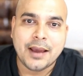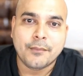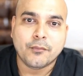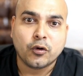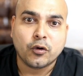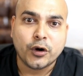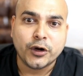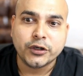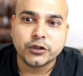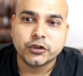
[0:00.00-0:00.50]
I'm
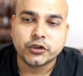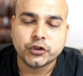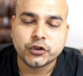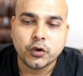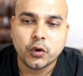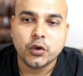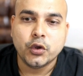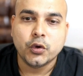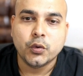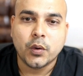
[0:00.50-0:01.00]
going to
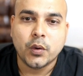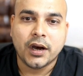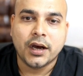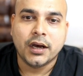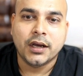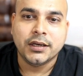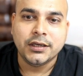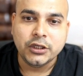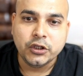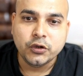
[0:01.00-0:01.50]
show you
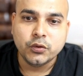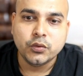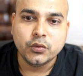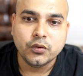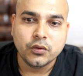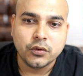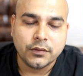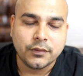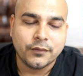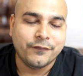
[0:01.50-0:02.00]
a
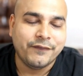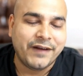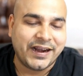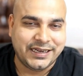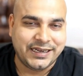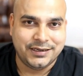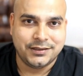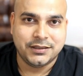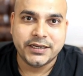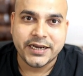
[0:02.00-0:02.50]
new
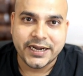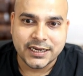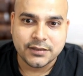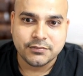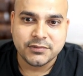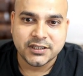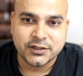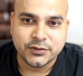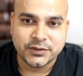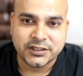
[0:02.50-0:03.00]
vector
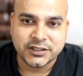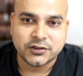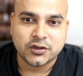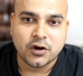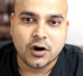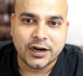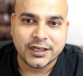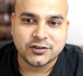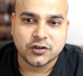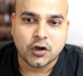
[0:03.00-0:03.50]
database which is
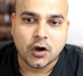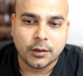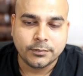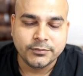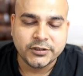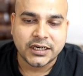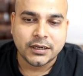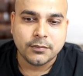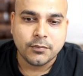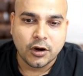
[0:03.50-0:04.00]
called as
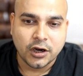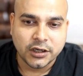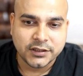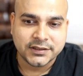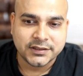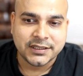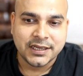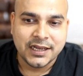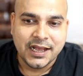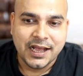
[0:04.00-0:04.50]

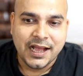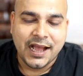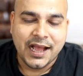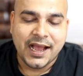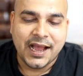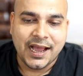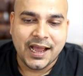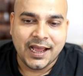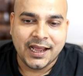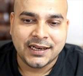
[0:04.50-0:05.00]
Objectbox.
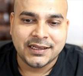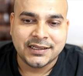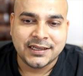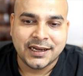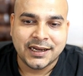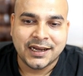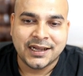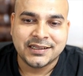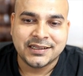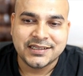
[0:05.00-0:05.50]

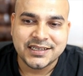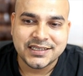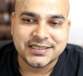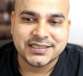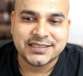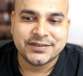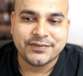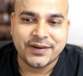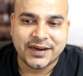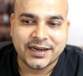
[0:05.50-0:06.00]
And
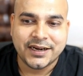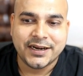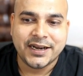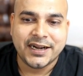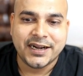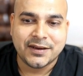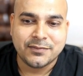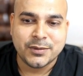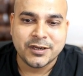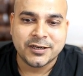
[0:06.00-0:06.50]
this vector
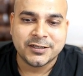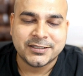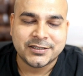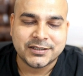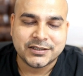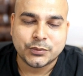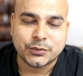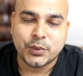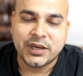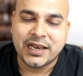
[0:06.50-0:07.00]

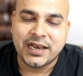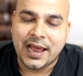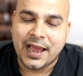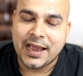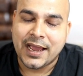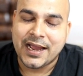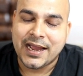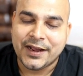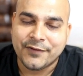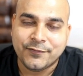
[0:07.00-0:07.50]
database will
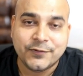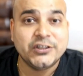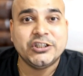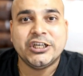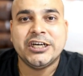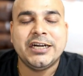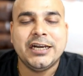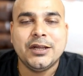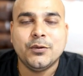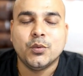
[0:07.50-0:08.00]

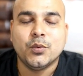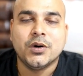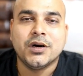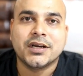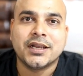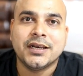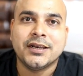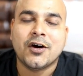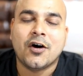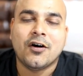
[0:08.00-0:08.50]
efficiently
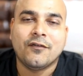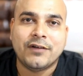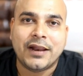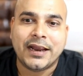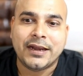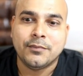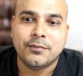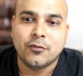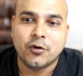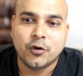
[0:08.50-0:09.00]
work in the
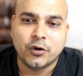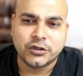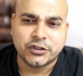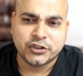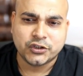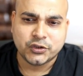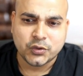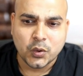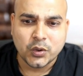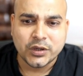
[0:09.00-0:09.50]
offline mode,
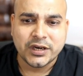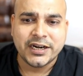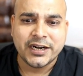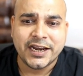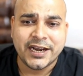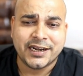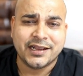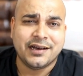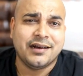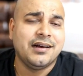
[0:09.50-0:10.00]
store the
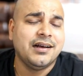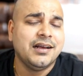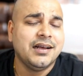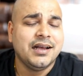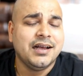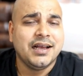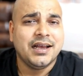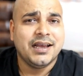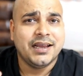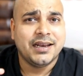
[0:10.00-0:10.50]
data
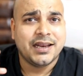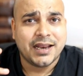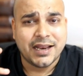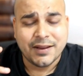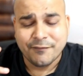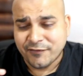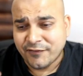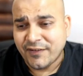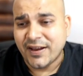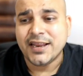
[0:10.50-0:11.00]
in
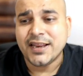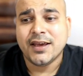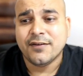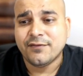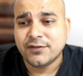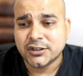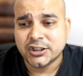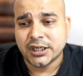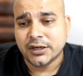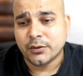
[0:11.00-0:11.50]
a very
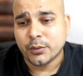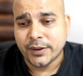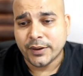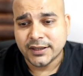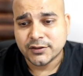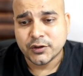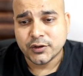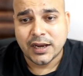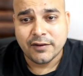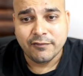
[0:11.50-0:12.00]
efficient way.
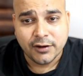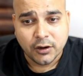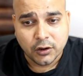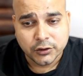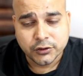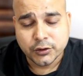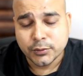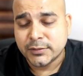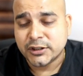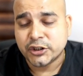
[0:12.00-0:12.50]
So I will
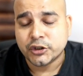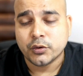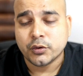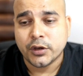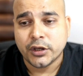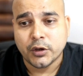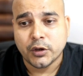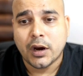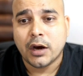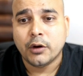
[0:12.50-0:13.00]
also be
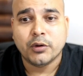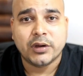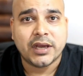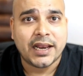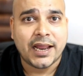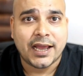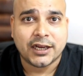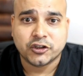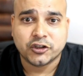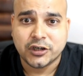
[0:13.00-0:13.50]
showing you how you
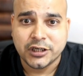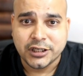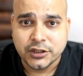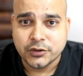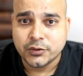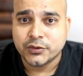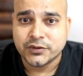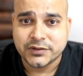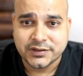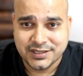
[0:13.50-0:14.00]
can actually
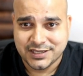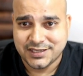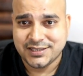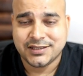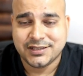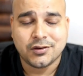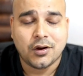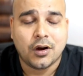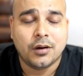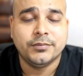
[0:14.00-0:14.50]
use
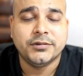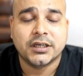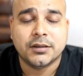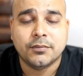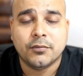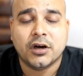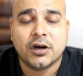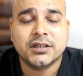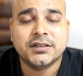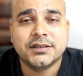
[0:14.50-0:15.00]
this object
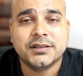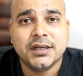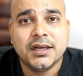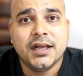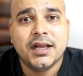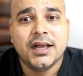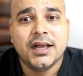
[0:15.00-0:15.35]
box.